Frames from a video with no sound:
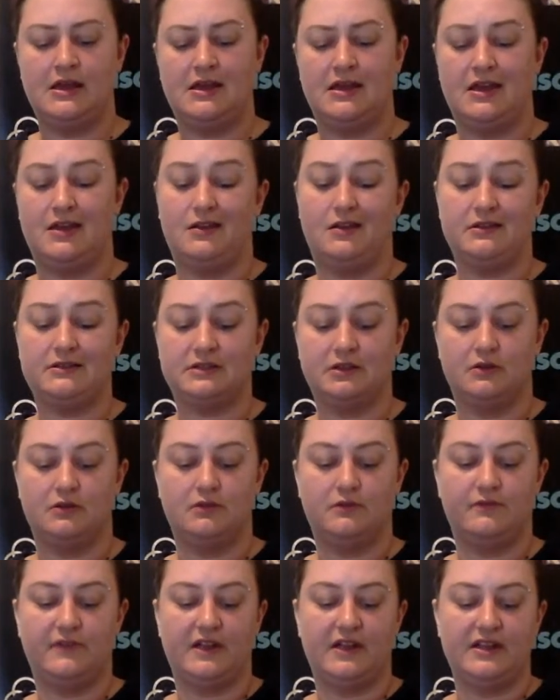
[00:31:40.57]
and
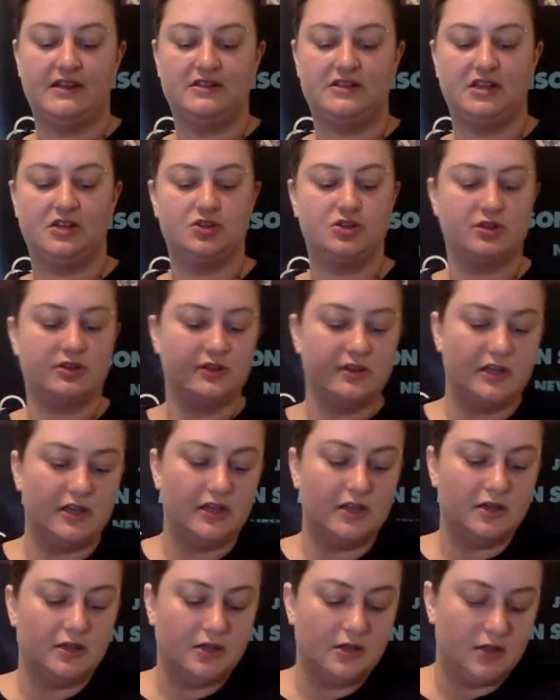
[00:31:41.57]
also very
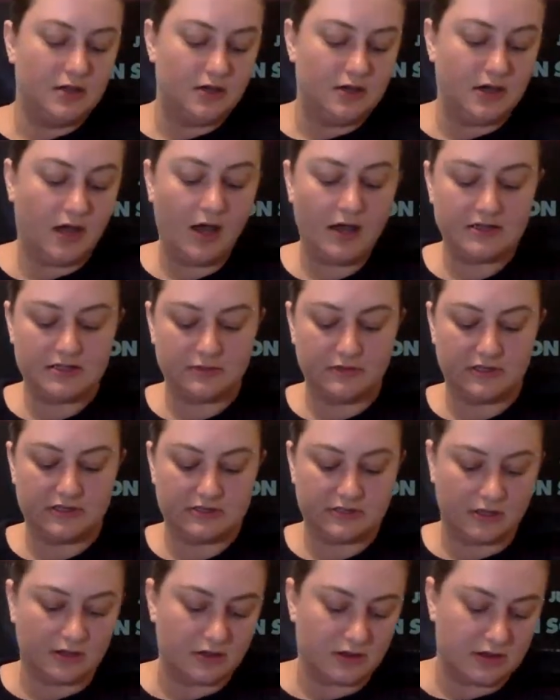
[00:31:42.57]
intentionally not doing
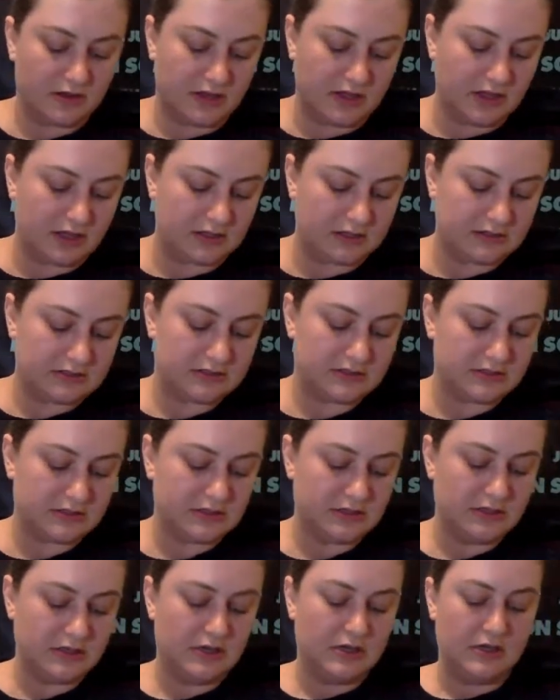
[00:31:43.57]
certain things
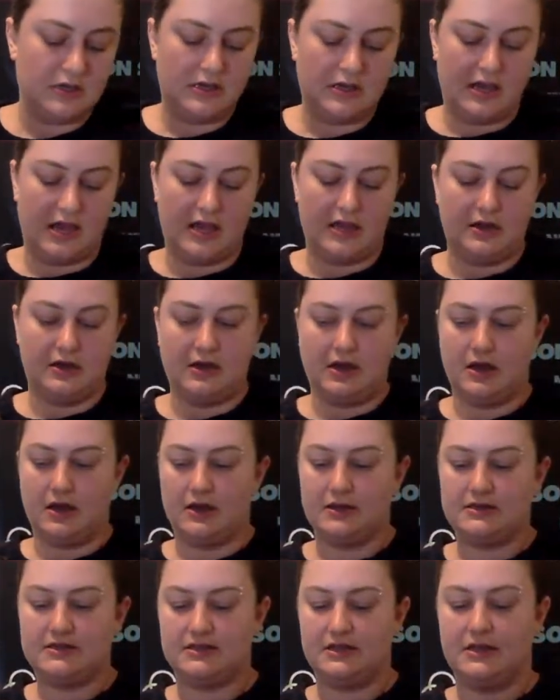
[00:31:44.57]
and
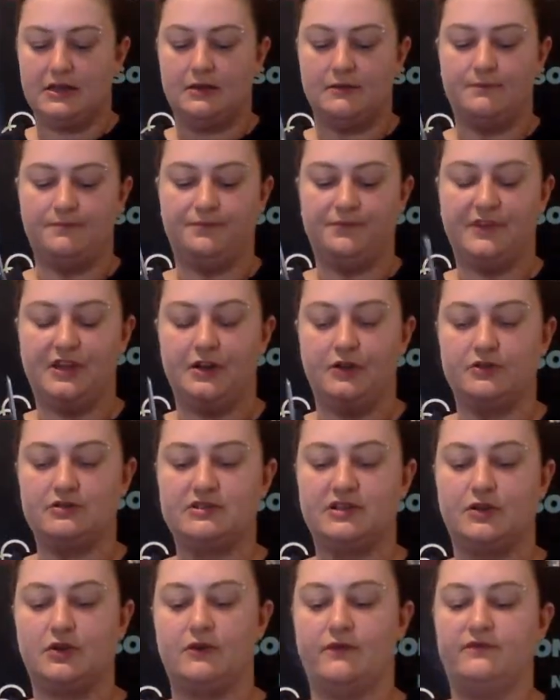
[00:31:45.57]
not
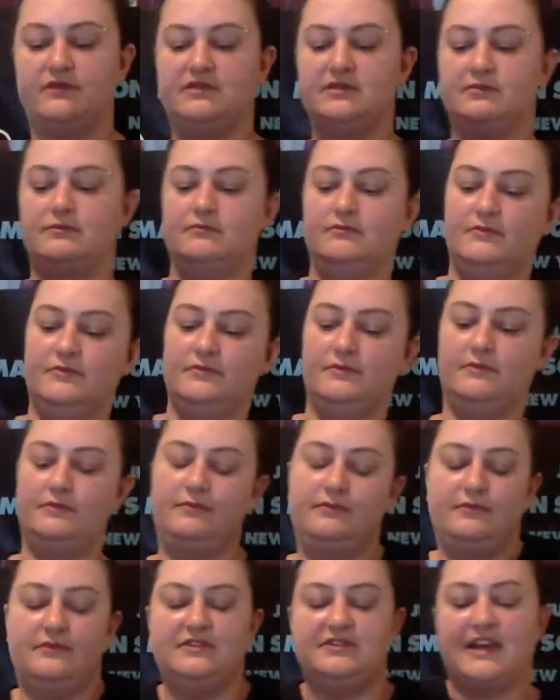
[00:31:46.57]
sort of
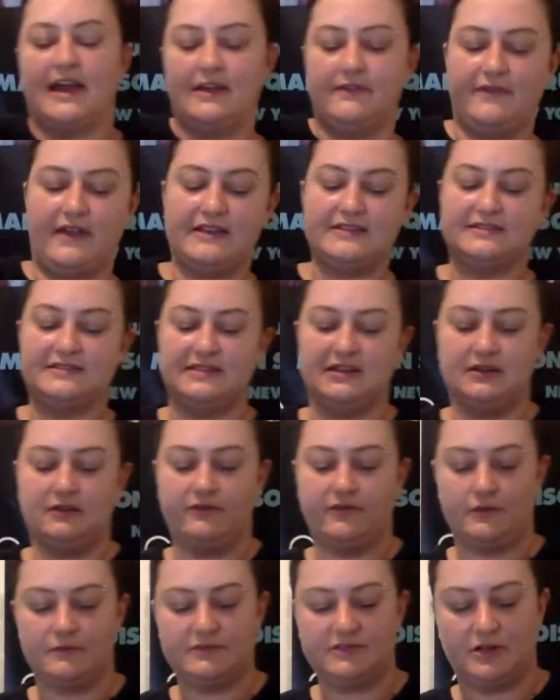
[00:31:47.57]
divesting
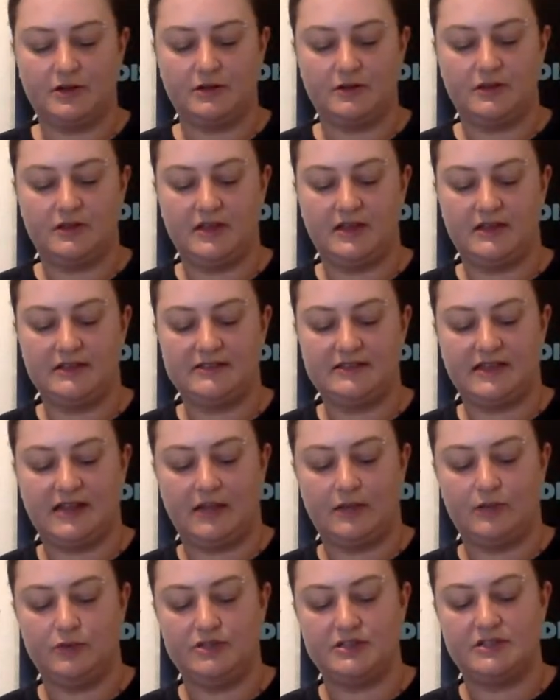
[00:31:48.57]
from certain things that I
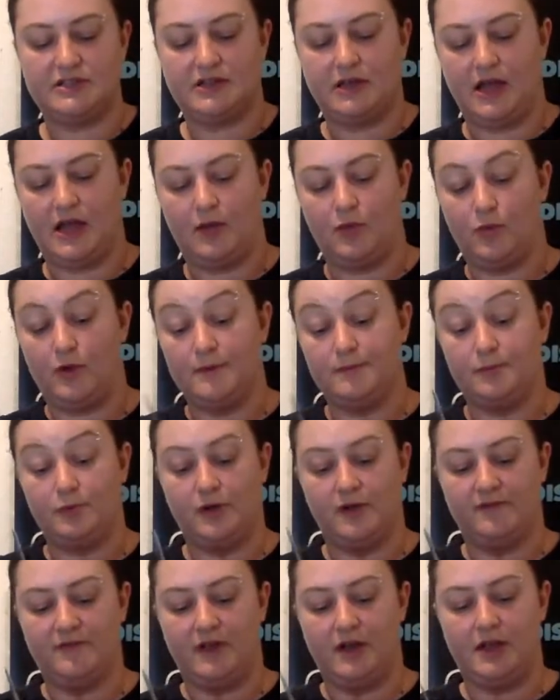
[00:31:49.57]
was at one
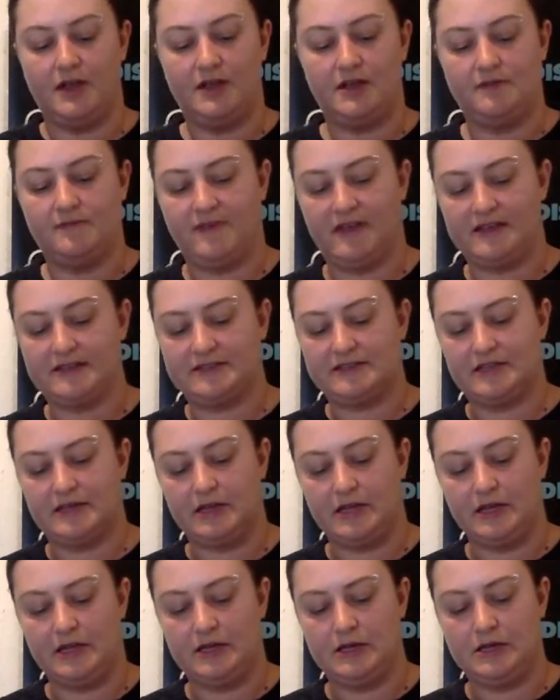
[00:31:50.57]
point very invested
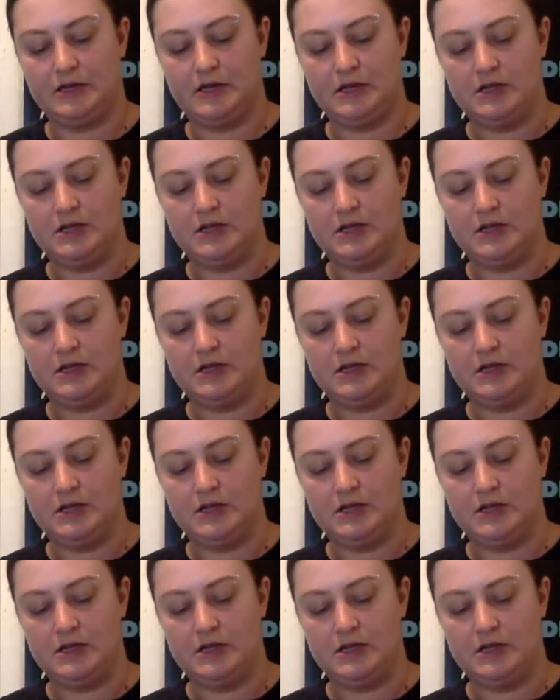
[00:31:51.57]
in.